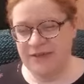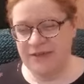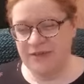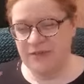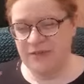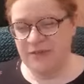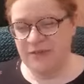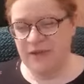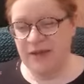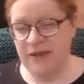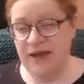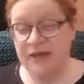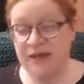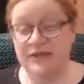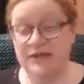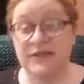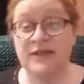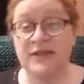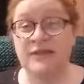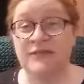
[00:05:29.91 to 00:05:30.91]
to be
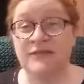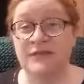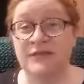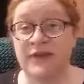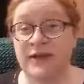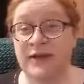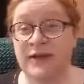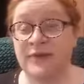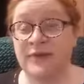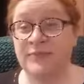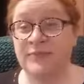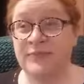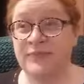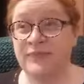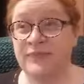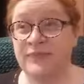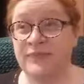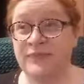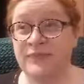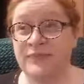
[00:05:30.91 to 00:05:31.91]
as lovely
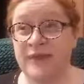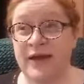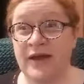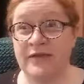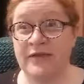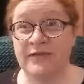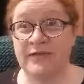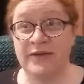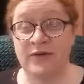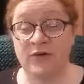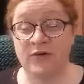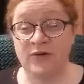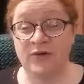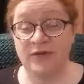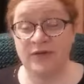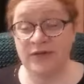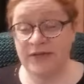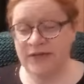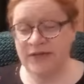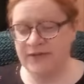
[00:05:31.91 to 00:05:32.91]
as he
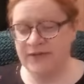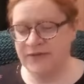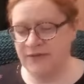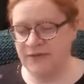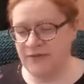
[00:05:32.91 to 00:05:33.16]
already is.